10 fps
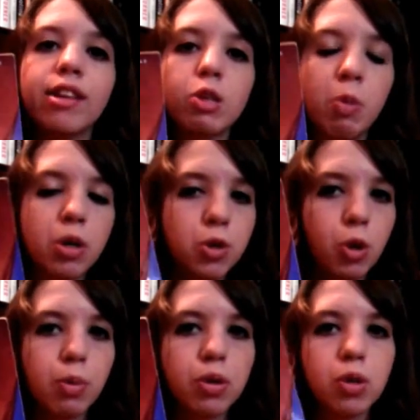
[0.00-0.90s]
this book
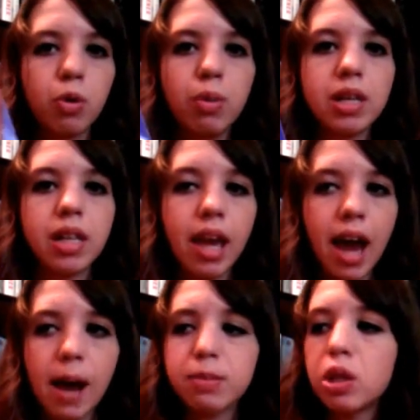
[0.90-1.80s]
super soon because I
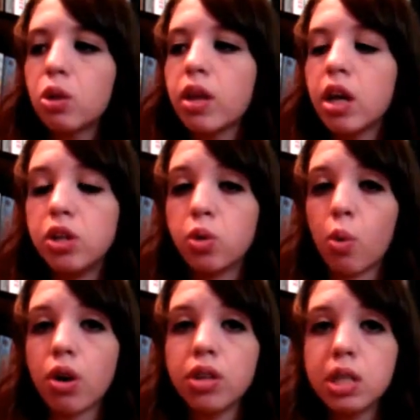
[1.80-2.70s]
absolutely
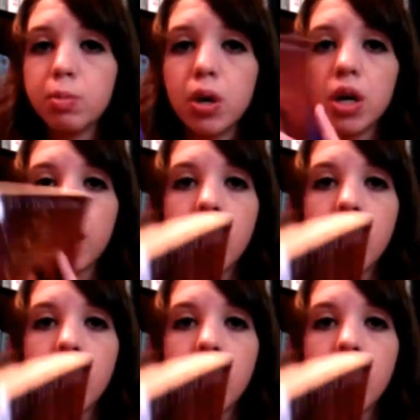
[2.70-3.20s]
adore this book.